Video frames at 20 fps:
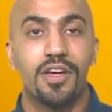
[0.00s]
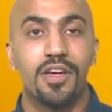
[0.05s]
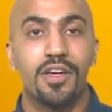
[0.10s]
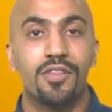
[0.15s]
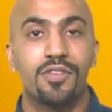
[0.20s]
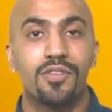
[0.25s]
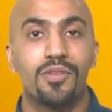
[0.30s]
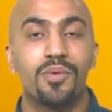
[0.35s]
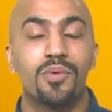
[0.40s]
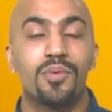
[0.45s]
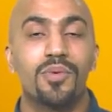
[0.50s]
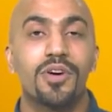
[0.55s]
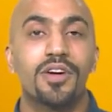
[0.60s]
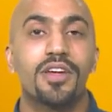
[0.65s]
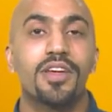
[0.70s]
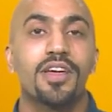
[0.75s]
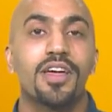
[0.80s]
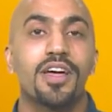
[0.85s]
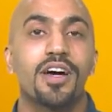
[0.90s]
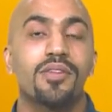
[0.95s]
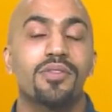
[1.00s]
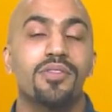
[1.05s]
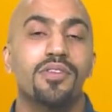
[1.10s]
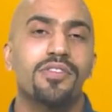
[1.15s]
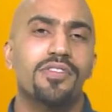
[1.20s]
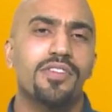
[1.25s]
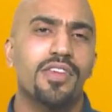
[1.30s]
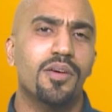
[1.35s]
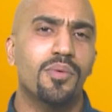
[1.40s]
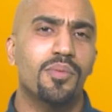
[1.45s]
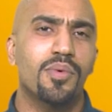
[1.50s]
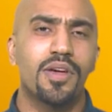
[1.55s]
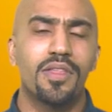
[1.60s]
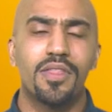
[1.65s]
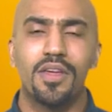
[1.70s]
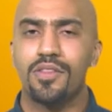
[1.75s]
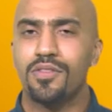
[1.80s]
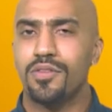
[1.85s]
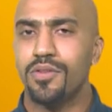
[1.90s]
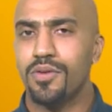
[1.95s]
into working out the same way
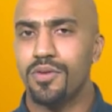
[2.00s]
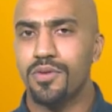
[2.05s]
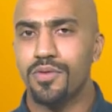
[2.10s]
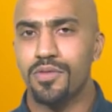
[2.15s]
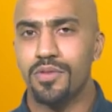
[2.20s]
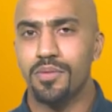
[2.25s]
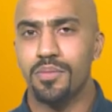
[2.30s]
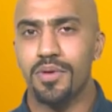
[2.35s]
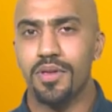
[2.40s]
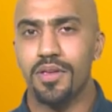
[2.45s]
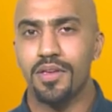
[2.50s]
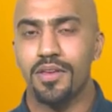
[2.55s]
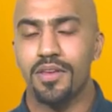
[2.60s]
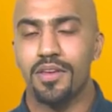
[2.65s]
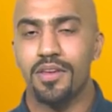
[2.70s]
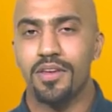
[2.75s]
that you used to be.